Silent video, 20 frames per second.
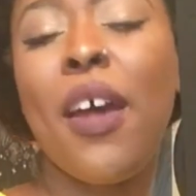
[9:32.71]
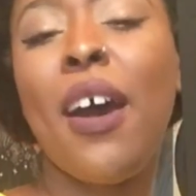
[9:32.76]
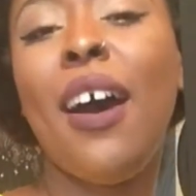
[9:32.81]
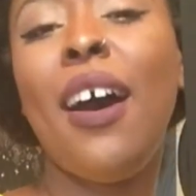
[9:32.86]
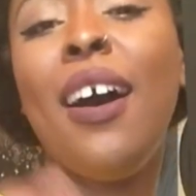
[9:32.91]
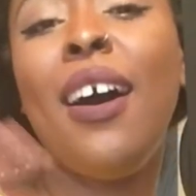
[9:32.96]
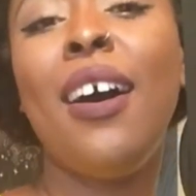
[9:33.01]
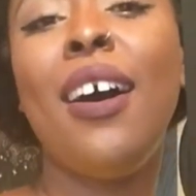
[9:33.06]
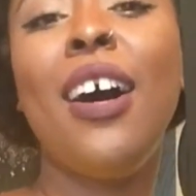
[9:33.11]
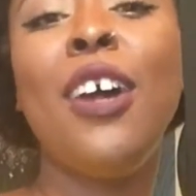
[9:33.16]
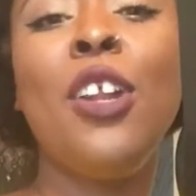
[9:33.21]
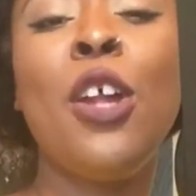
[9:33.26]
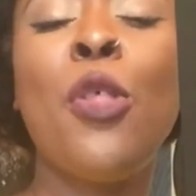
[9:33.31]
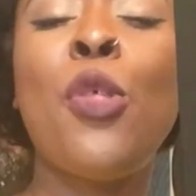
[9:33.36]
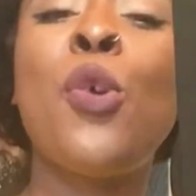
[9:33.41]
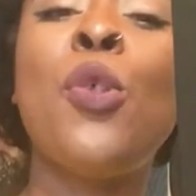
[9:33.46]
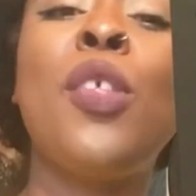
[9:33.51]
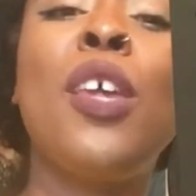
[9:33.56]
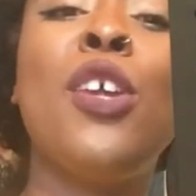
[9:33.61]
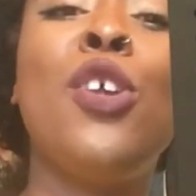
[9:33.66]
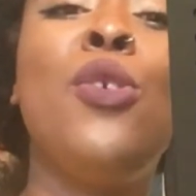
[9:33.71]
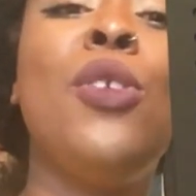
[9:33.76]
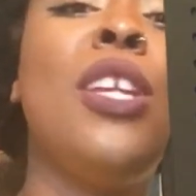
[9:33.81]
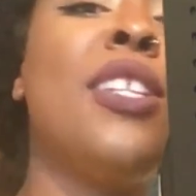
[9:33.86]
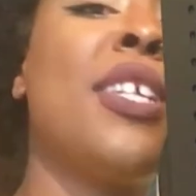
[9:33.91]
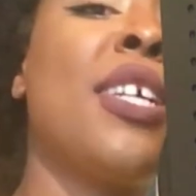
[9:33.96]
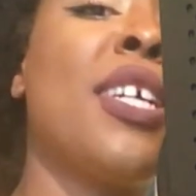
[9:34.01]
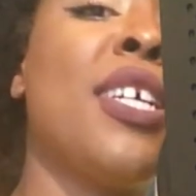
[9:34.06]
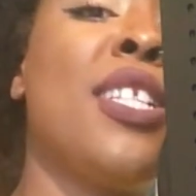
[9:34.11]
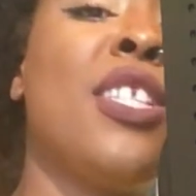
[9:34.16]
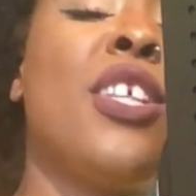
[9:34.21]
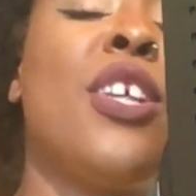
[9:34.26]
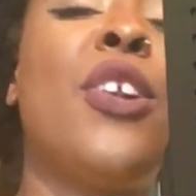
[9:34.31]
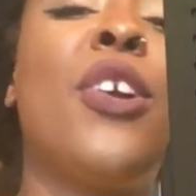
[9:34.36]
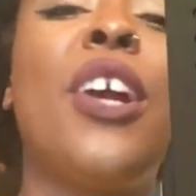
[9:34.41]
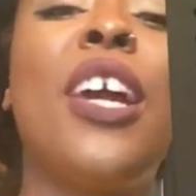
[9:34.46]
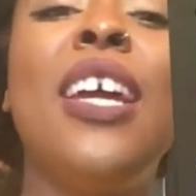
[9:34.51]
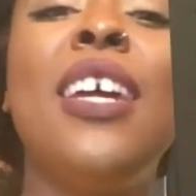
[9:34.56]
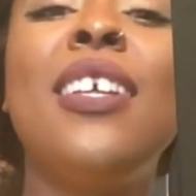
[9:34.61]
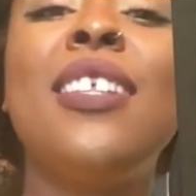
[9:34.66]
Another thing you need to consider
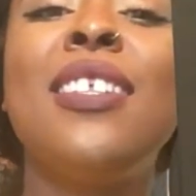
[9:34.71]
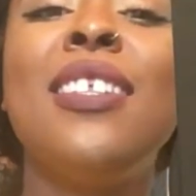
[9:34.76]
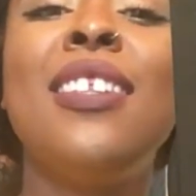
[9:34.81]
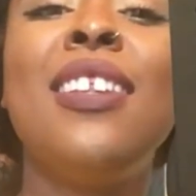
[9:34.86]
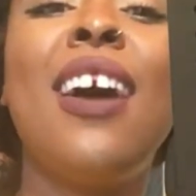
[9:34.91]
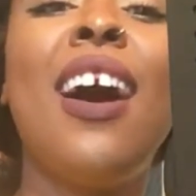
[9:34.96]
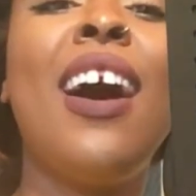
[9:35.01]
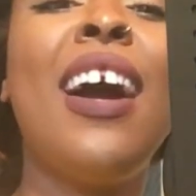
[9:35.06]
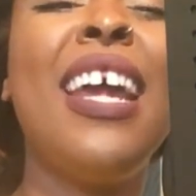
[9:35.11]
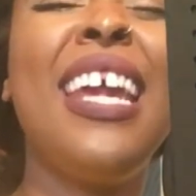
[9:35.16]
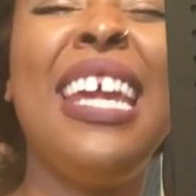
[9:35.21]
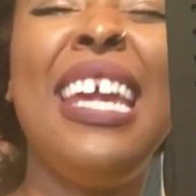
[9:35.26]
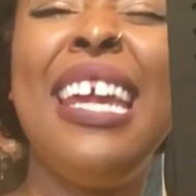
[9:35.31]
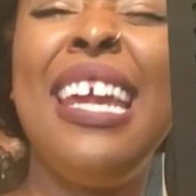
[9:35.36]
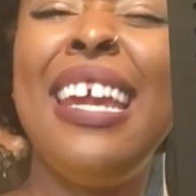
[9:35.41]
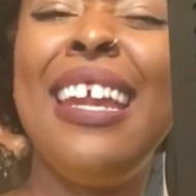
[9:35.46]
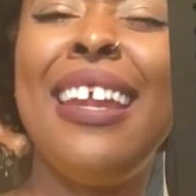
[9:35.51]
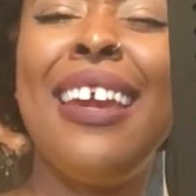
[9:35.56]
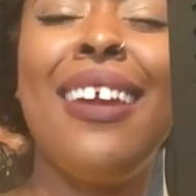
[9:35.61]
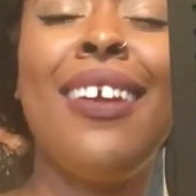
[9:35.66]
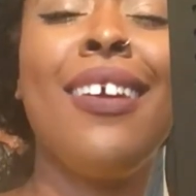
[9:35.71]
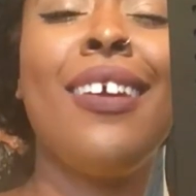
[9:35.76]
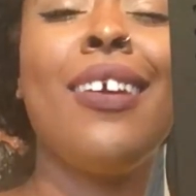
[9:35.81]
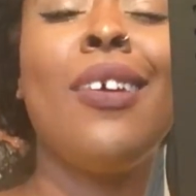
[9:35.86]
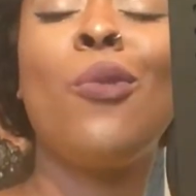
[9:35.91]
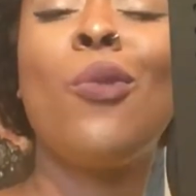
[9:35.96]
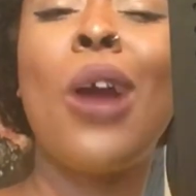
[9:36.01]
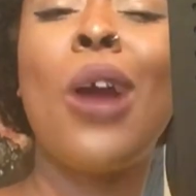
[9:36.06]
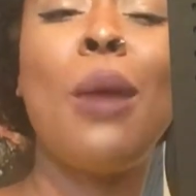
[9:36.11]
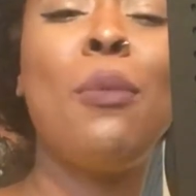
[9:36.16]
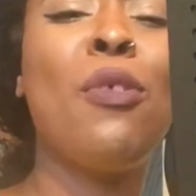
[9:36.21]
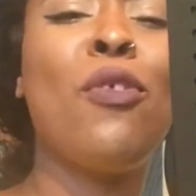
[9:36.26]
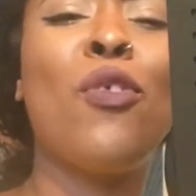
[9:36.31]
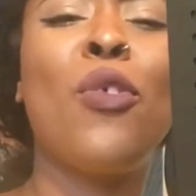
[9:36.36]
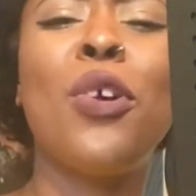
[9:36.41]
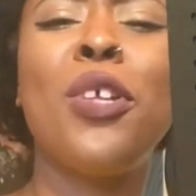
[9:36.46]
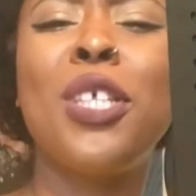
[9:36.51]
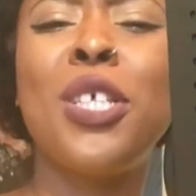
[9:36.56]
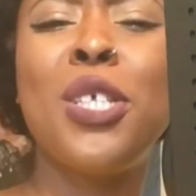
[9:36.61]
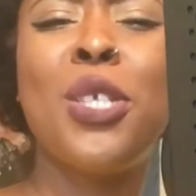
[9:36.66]
is not eating right
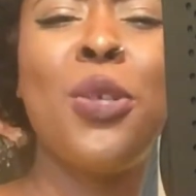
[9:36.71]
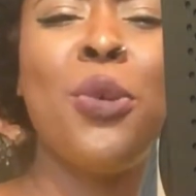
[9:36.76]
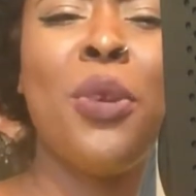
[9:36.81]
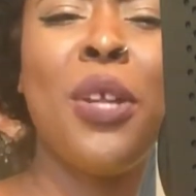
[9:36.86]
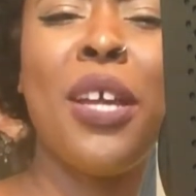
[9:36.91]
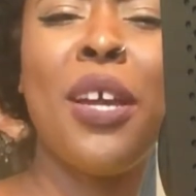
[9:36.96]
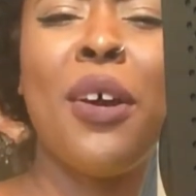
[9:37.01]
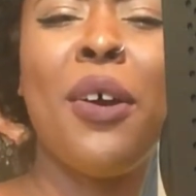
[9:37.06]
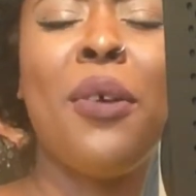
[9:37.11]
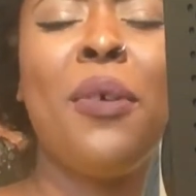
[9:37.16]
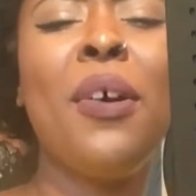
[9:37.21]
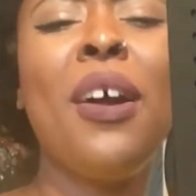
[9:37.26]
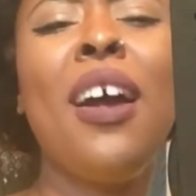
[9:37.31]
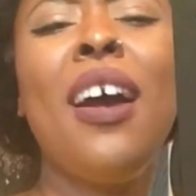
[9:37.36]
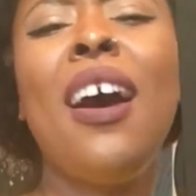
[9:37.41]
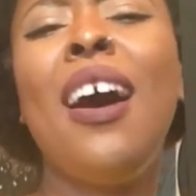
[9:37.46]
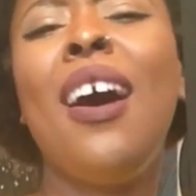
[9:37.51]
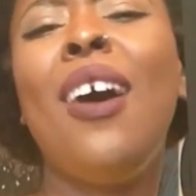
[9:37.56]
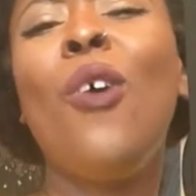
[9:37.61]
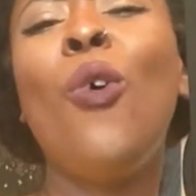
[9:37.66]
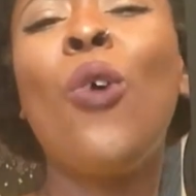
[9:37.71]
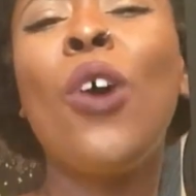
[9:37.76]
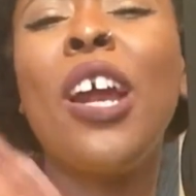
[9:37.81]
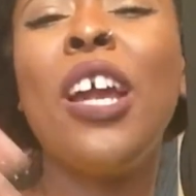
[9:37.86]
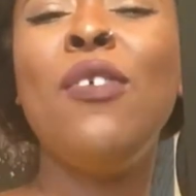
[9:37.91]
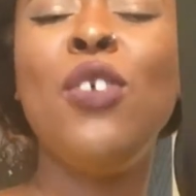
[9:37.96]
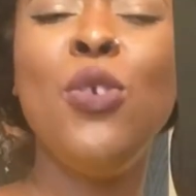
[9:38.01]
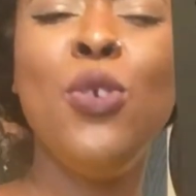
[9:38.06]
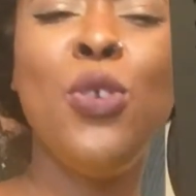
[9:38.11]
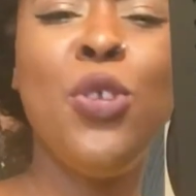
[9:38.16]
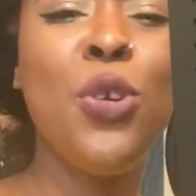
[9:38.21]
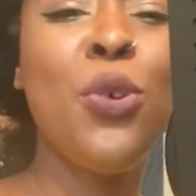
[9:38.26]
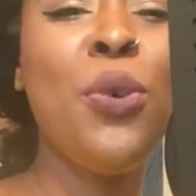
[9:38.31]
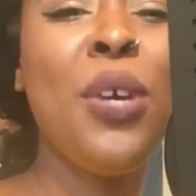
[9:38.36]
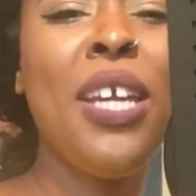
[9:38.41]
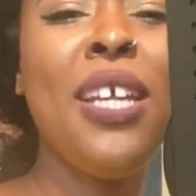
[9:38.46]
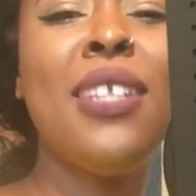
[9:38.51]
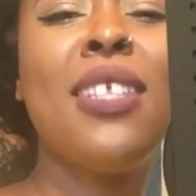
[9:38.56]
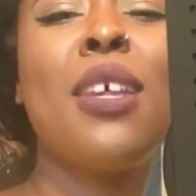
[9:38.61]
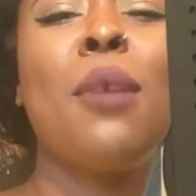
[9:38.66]
before the studio, or if you do
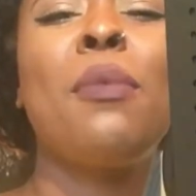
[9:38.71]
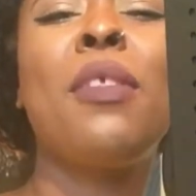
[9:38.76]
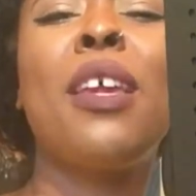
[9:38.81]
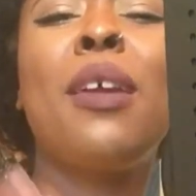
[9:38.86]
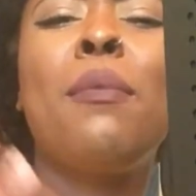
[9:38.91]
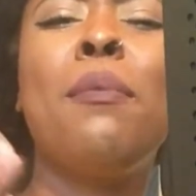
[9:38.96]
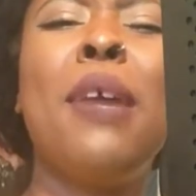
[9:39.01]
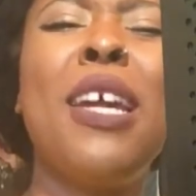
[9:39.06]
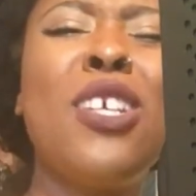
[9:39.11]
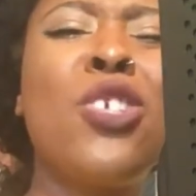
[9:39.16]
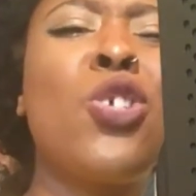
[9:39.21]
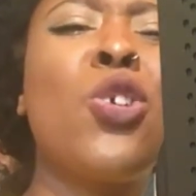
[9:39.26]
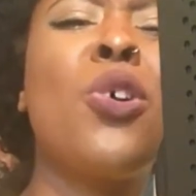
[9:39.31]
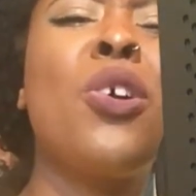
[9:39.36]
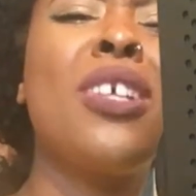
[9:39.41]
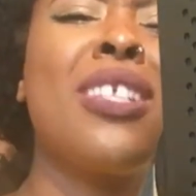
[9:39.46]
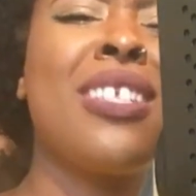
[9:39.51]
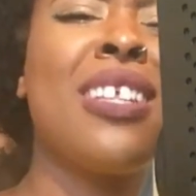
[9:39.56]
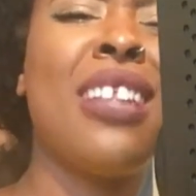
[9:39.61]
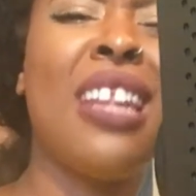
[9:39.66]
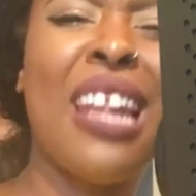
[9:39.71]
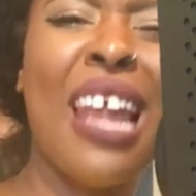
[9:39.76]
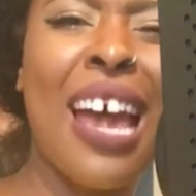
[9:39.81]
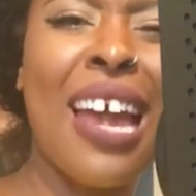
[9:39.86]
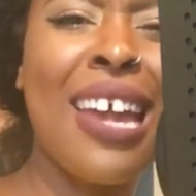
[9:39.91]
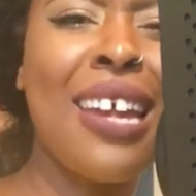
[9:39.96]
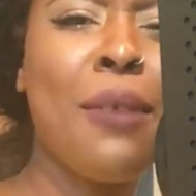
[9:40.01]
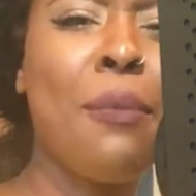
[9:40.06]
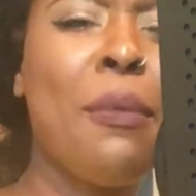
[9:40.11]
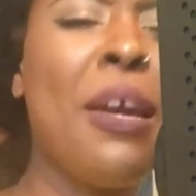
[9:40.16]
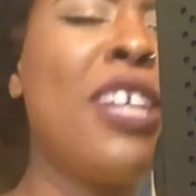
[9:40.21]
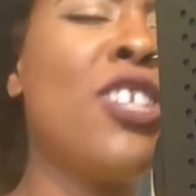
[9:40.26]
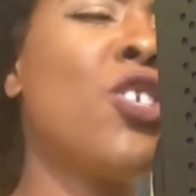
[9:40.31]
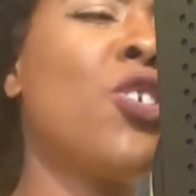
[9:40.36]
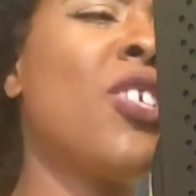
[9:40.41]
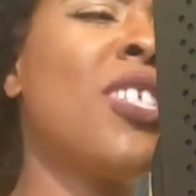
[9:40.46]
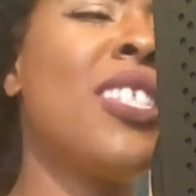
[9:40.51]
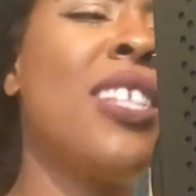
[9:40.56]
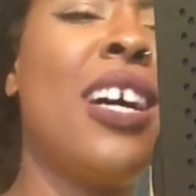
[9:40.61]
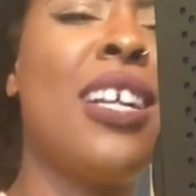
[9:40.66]
eat something, make sure it's light. Make sure
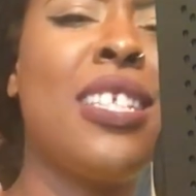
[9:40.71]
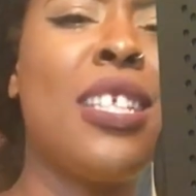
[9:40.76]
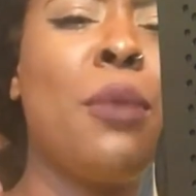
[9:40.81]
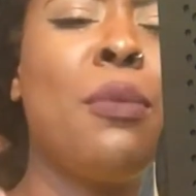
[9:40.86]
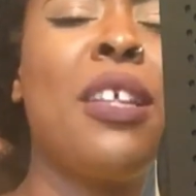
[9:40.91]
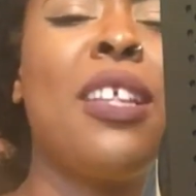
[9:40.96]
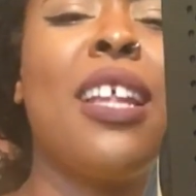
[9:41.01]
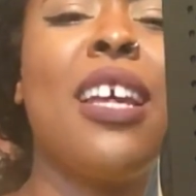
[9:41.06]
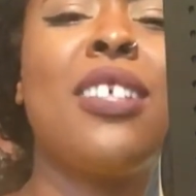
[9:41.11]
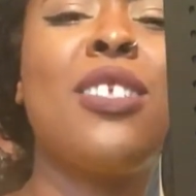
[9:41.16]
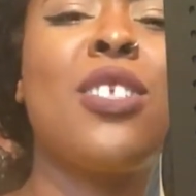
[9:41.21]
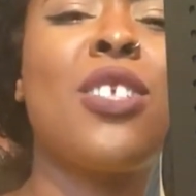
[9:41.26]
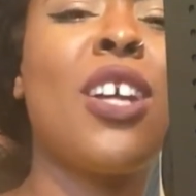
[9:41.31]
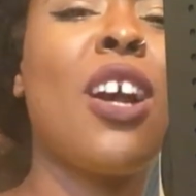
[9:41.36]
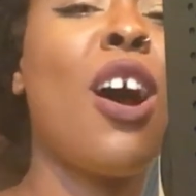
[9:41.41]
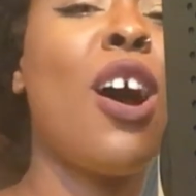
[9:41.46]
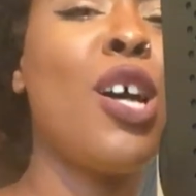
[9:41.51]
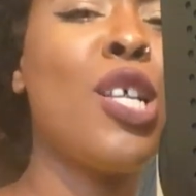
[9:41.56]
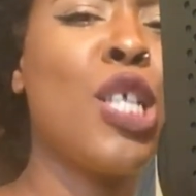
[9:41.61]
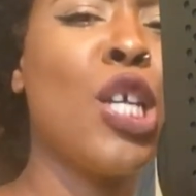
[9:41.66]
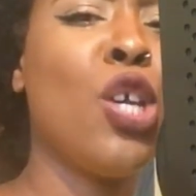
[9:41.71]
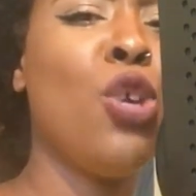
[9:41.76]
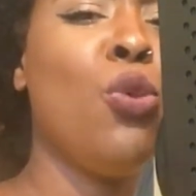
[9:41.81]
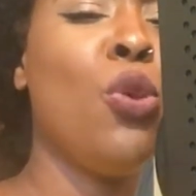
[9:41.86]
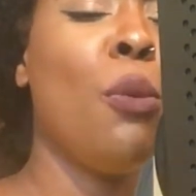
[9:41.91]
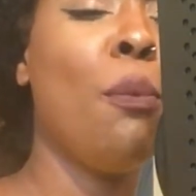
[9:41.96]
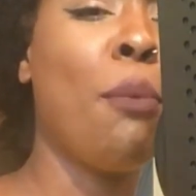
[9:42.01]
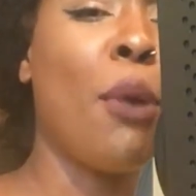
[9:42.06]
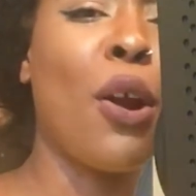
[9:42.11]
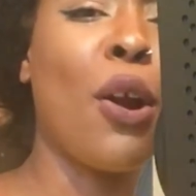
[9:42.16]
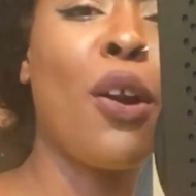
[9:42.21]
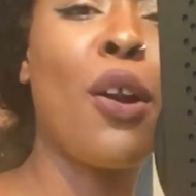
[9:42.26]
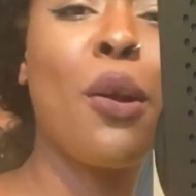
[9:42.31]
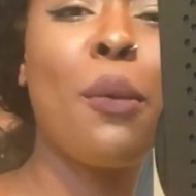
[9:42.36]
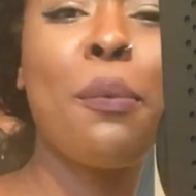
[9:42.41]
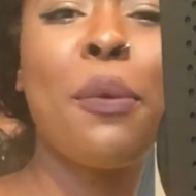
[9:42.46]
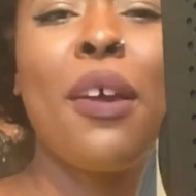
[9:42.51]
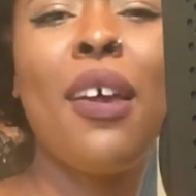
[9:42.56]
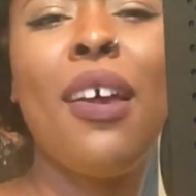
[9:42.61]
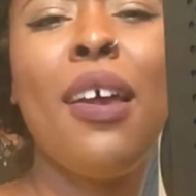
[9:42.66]
it's not something that's causing you to burp.